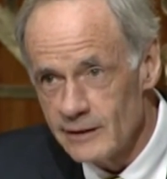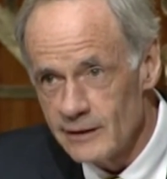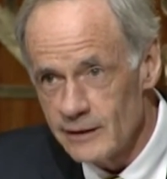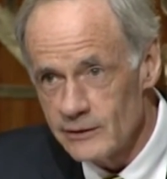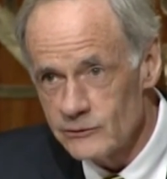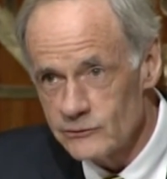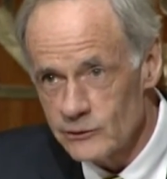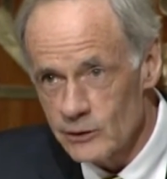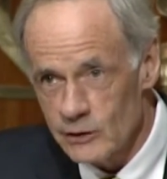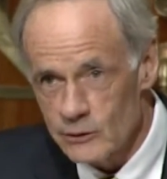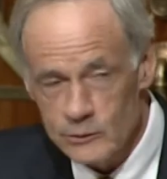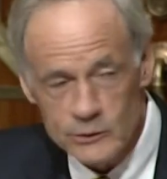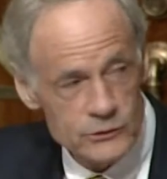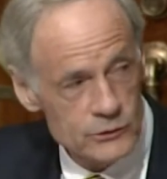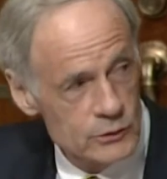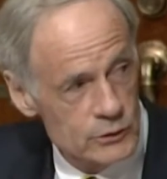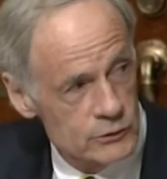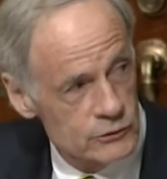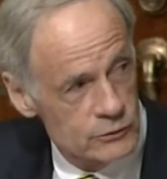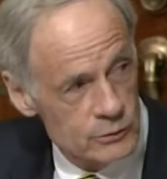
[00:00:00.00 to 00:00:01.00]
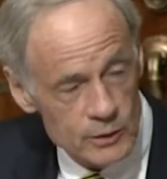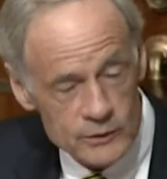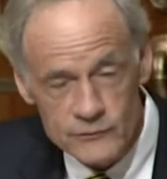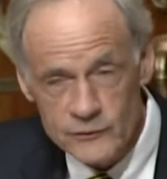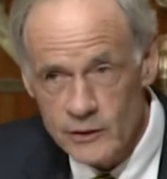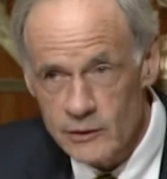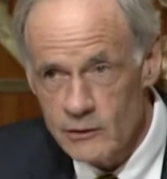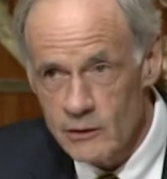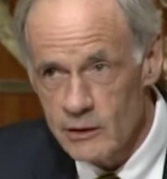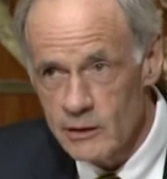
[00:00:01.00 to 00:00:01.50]
And Senator Chris Coons has worked
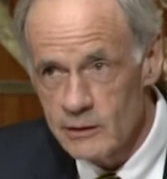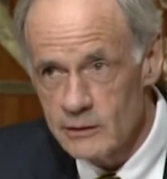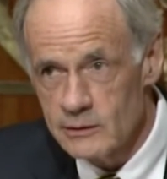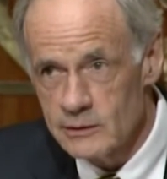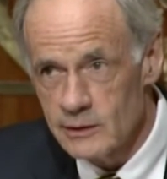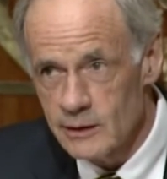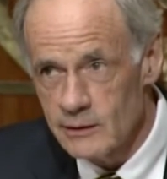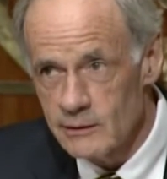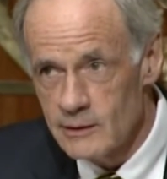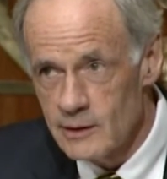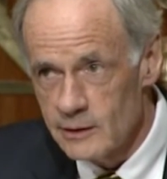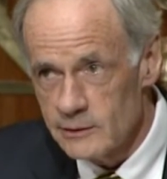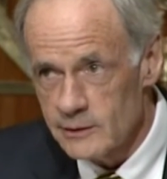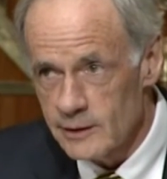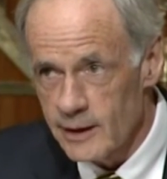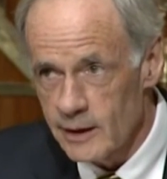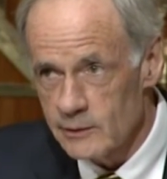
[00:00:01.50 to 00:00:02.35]
very hard to